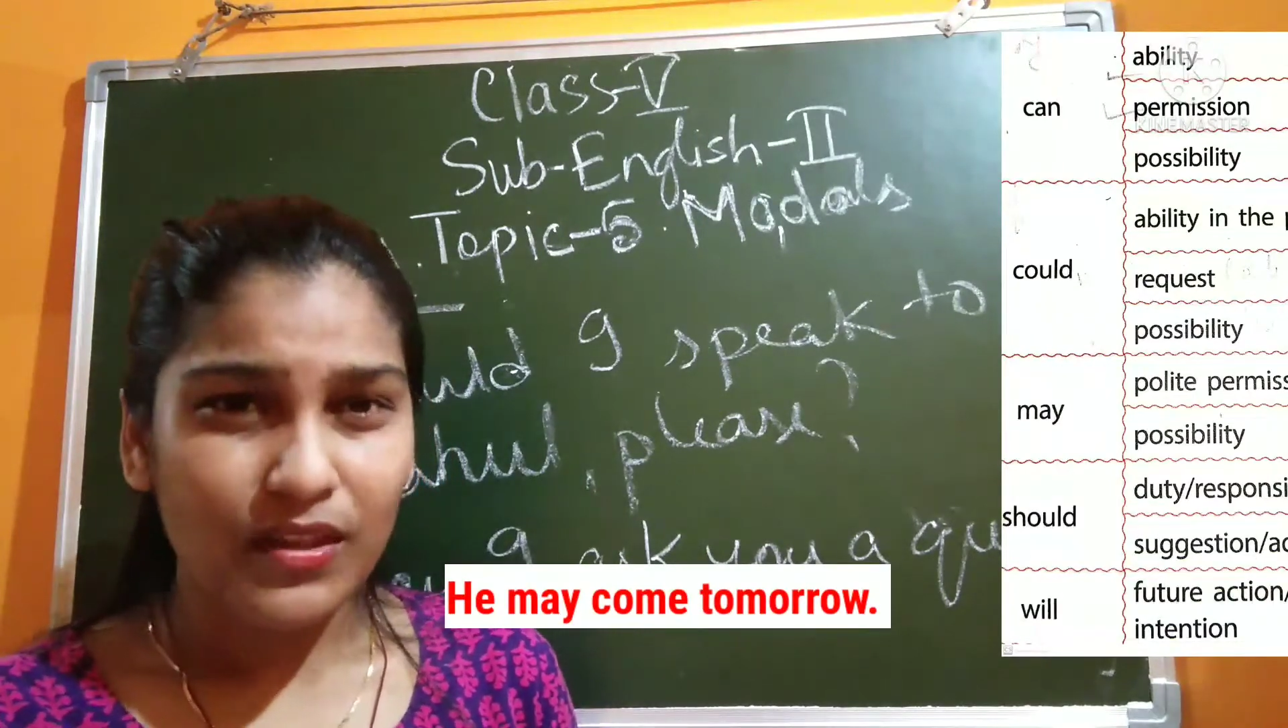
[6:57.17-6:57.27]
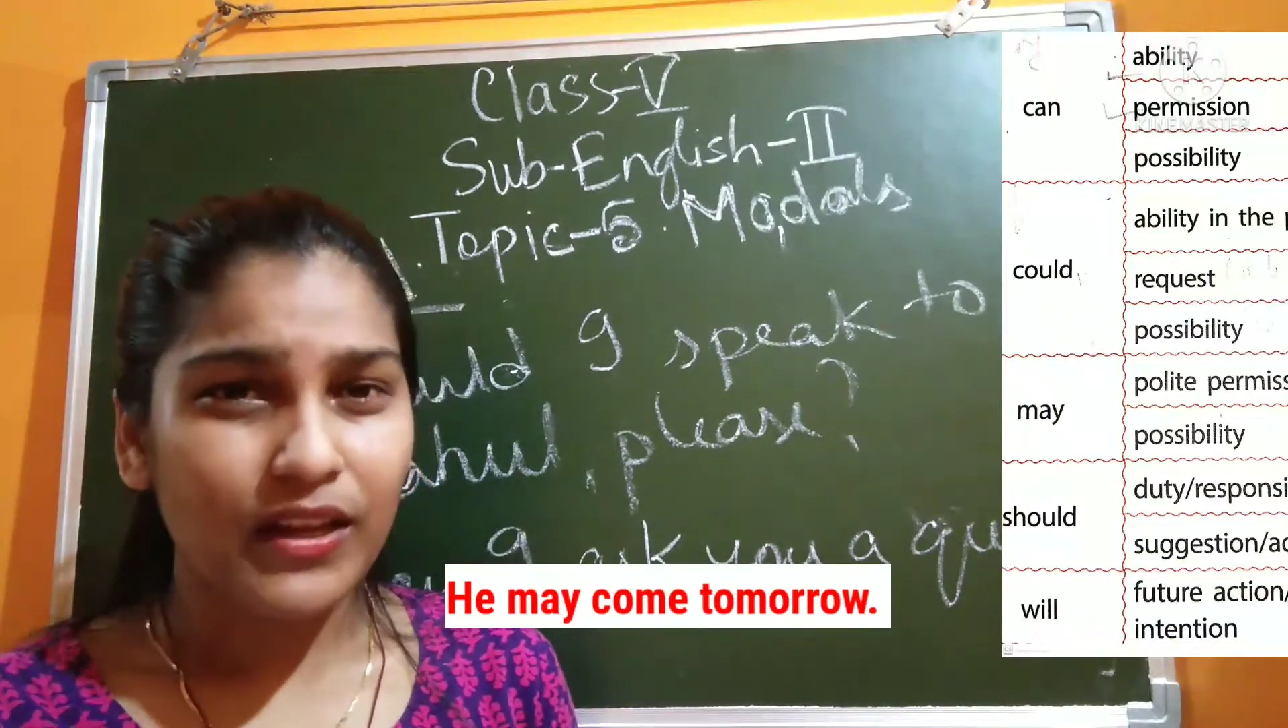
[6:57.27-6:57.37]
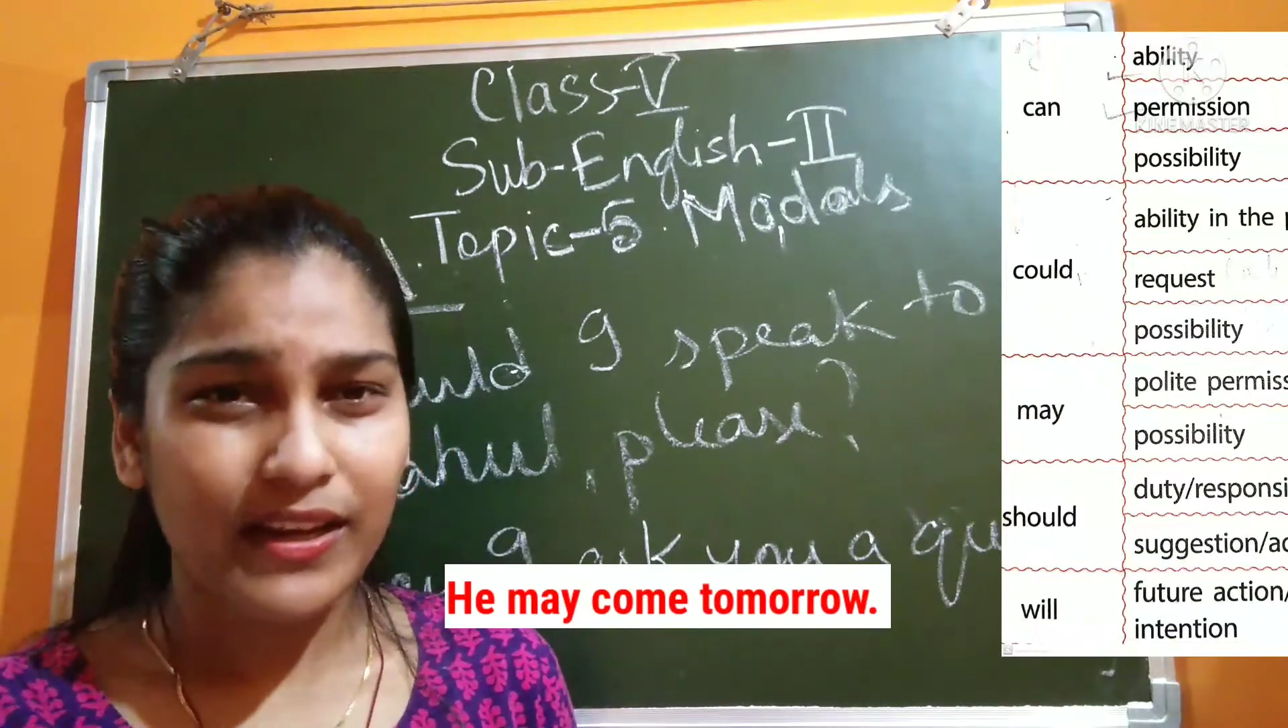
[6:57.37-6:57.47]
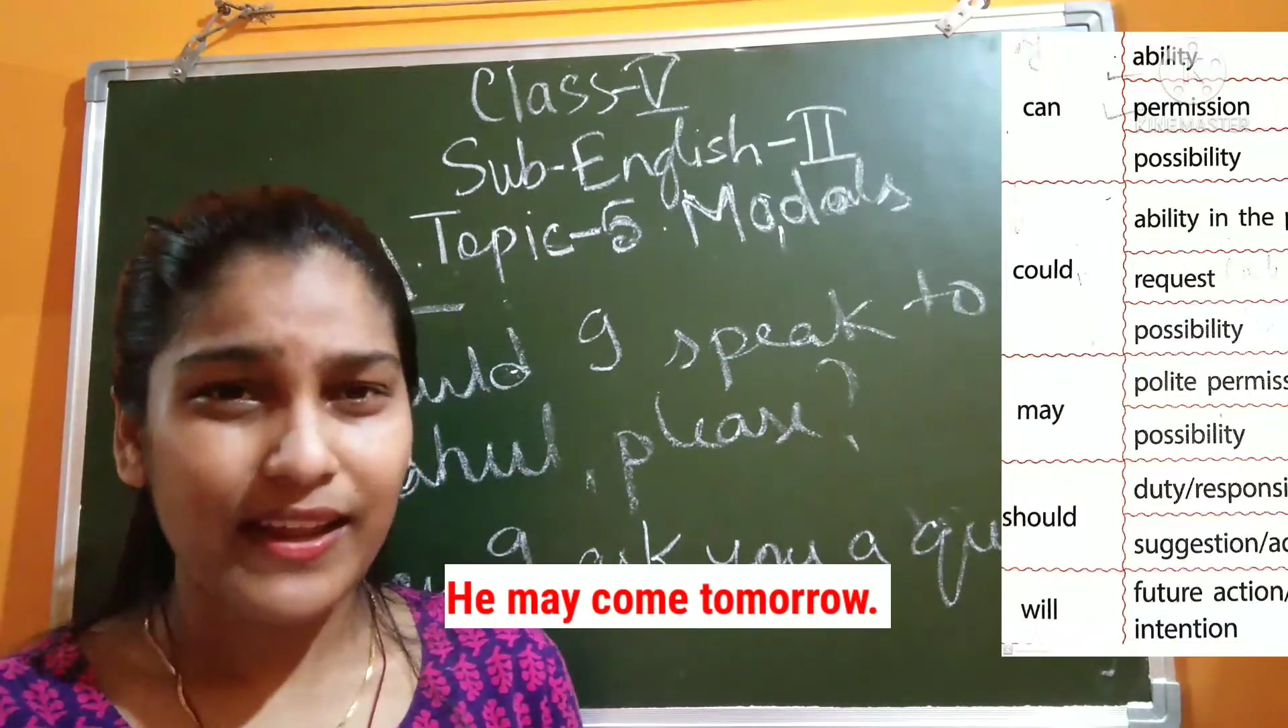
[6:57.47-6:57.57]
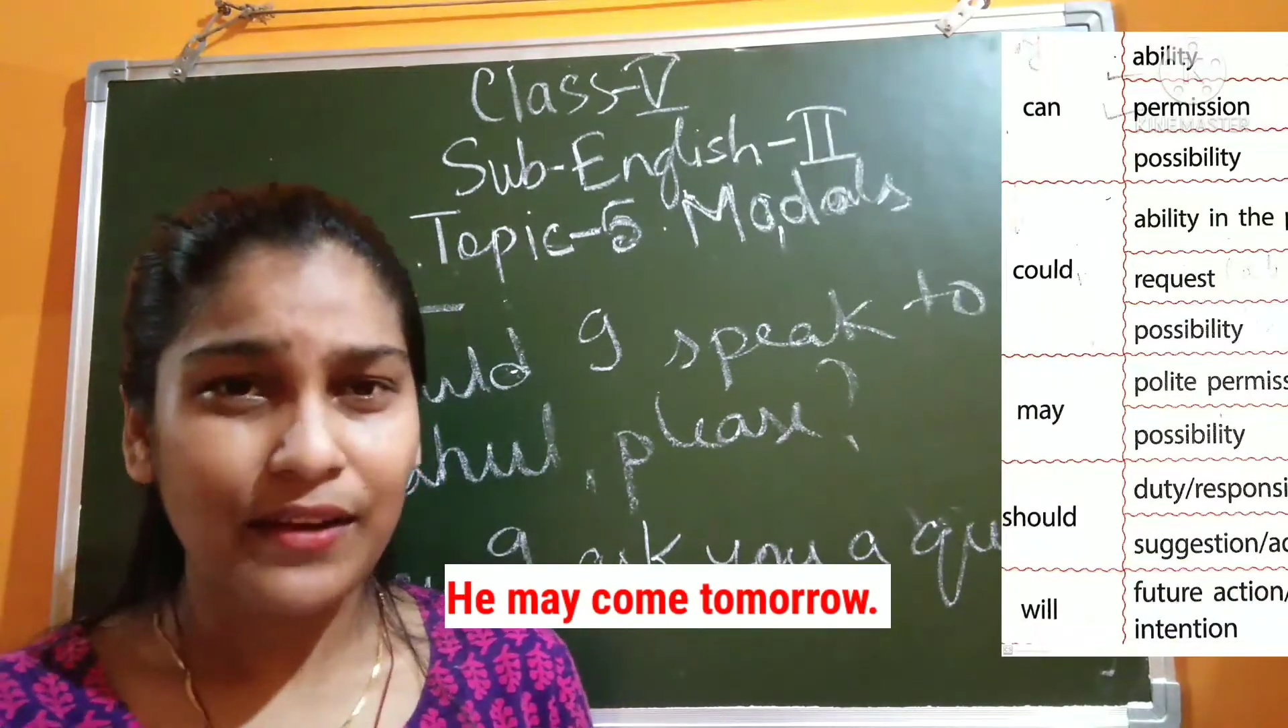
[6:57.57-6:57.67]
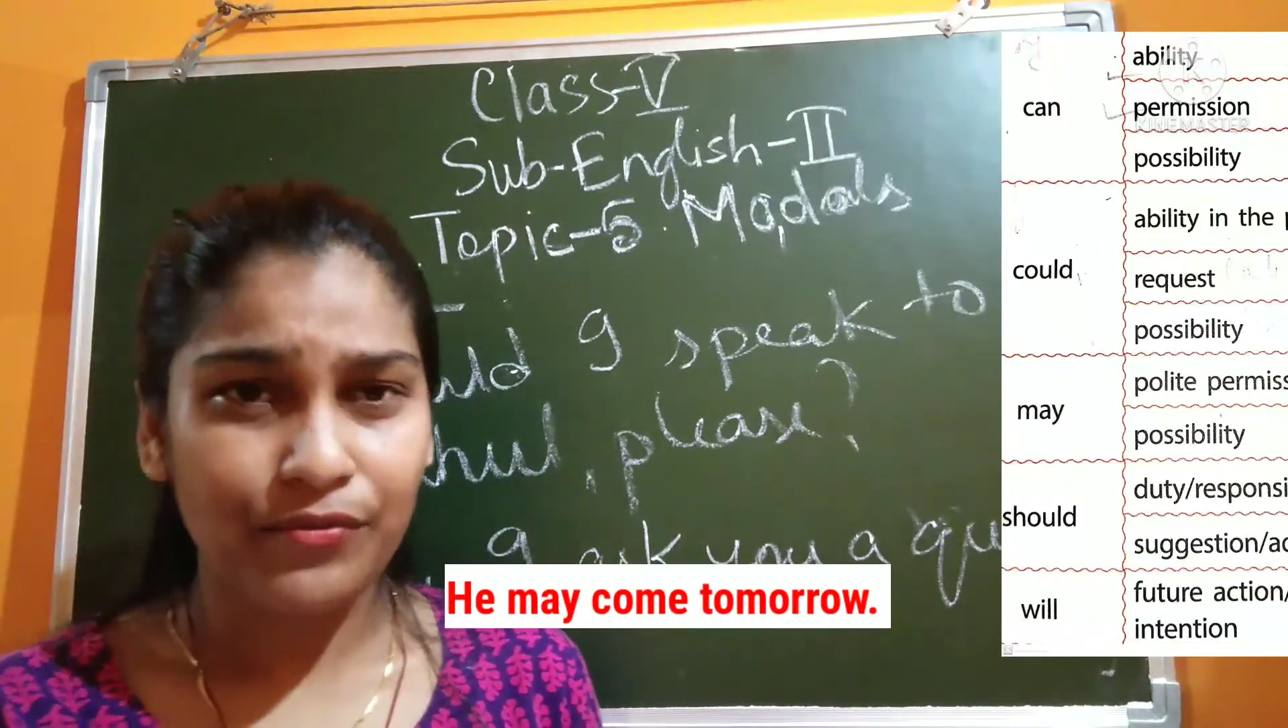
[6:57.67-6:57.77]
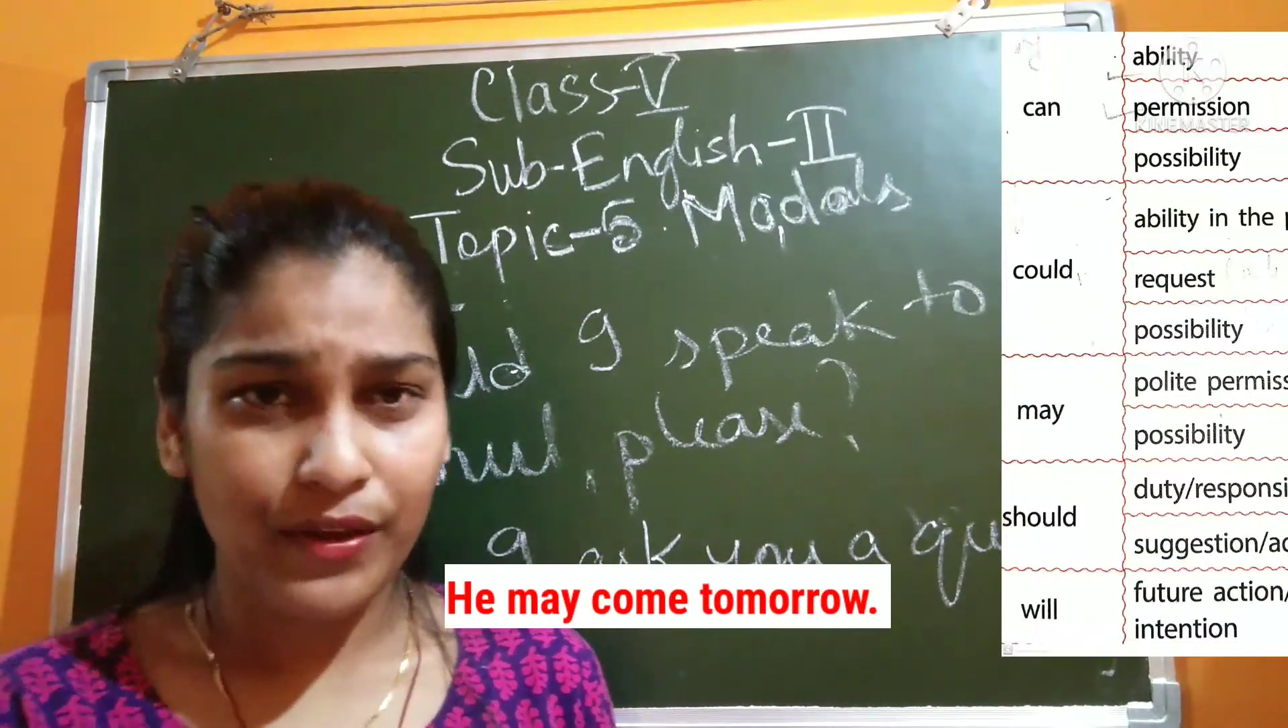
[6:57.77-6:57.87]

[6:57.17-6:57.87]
in that